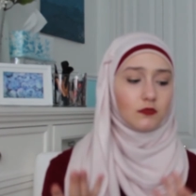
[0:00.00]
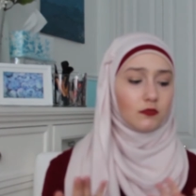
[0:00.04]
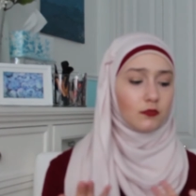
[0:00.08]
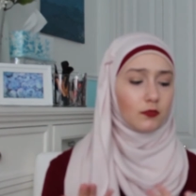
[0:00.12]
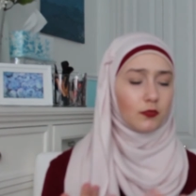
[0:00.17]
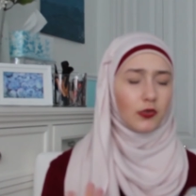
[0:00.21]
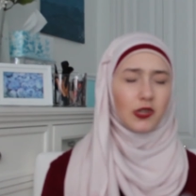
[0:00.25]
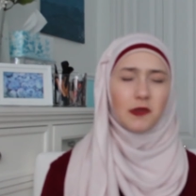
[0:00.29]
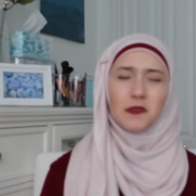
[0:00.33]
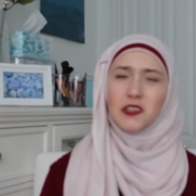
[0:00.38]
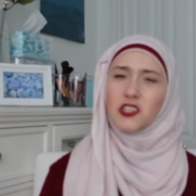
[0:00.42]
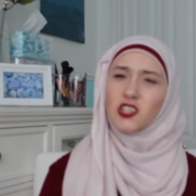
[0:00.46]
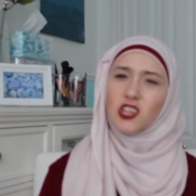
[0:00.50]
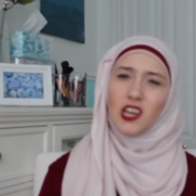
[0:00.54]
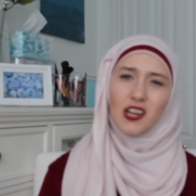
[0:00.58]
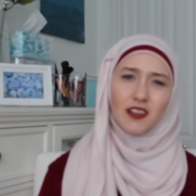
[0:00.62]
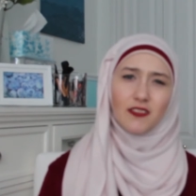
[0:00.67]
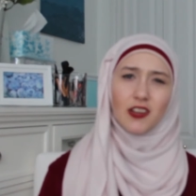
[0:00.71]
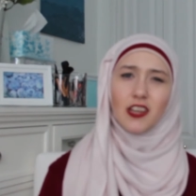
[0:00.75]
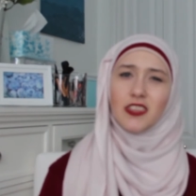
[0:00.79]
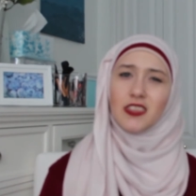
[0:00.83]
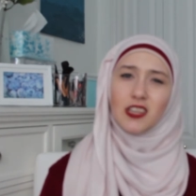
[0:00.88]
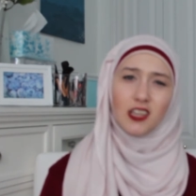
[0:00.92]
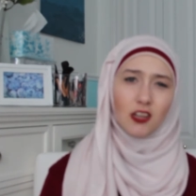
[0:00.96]
pretty much kind of,
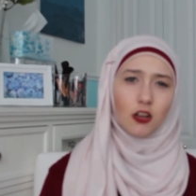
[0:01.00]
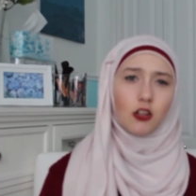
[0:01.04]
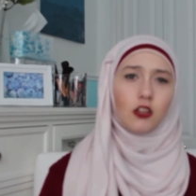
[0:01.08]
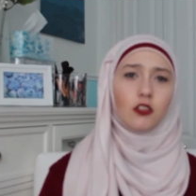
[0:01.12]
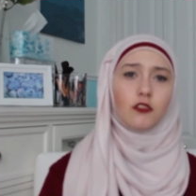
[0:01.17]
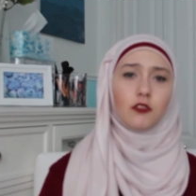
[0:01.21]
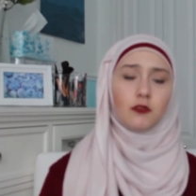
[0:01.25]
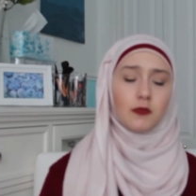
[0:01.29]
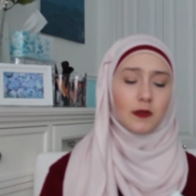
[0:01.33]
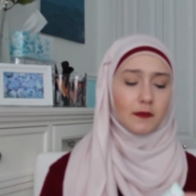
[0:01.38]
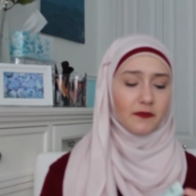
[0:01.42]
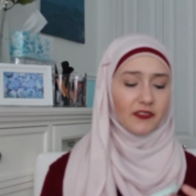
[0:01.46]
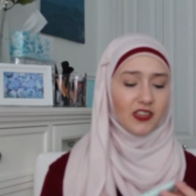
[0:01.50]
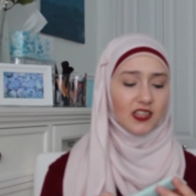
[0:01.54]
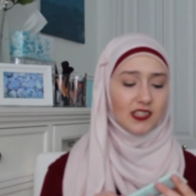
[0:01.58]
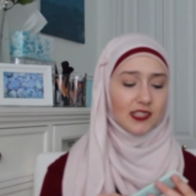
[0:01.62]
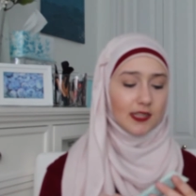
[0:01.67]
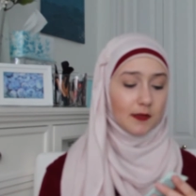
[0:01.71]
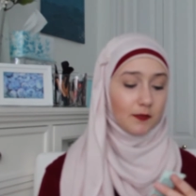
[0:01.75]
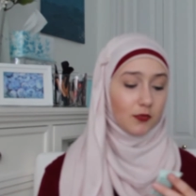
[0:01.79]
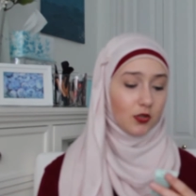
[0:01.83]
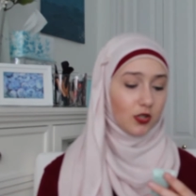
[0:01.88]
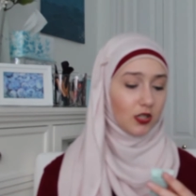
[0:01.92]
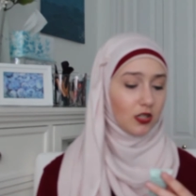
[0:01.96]
I think all over my face I
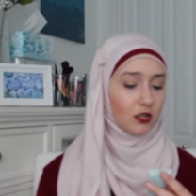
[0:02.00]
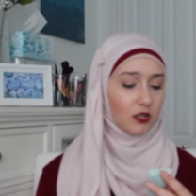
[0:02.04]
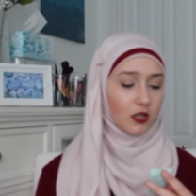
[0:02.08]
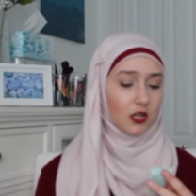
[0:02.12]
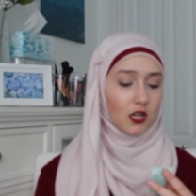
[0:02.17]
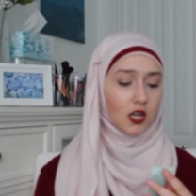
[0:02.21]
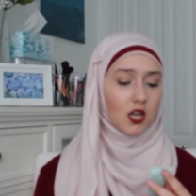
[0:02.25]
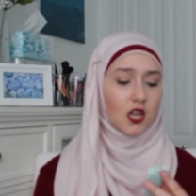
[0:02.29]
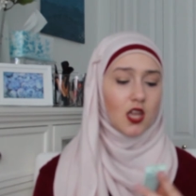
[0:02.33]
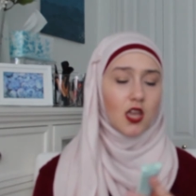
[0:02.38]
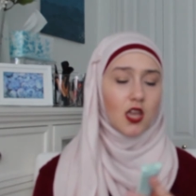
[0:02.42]
put it on.